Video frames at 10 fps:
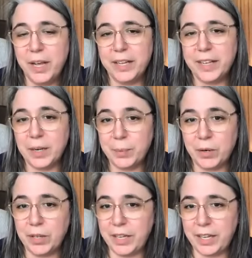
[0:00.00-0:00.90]
get up
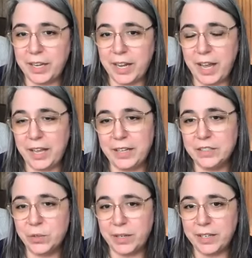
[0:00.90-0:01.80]
early and
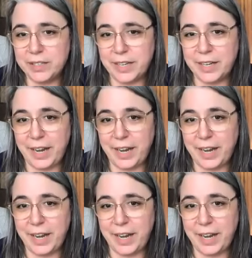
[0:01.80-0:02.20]
join us at